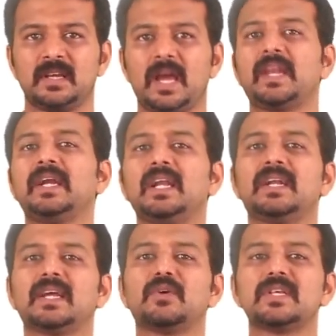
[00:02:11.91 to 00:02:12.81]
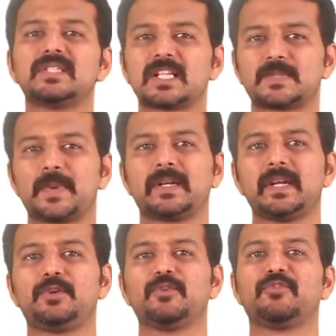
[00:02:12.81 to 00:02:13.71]
An ideal diode is
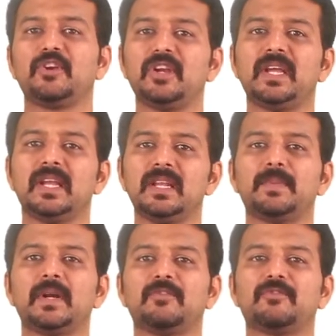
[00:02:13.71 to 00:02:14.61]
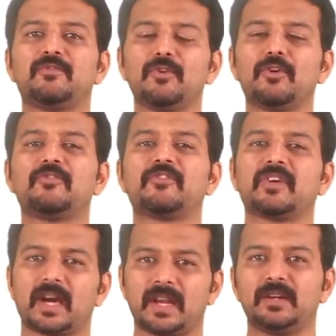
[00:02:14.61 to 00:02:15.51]
expected to fully inhibit flow of
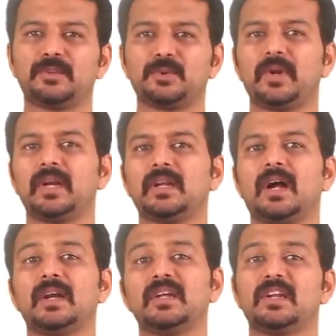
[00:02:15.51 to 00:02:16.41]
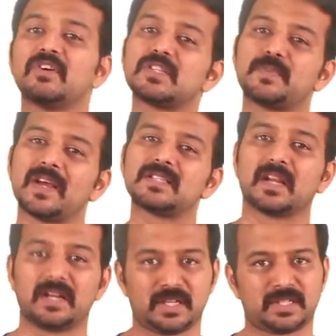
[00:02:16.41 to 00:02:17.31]
current through it under reverse bias
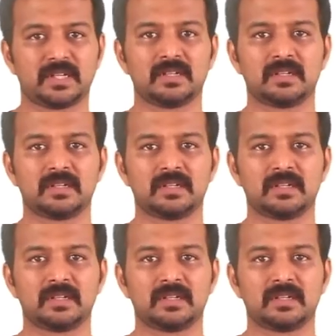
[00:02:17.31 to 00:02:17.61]
condition.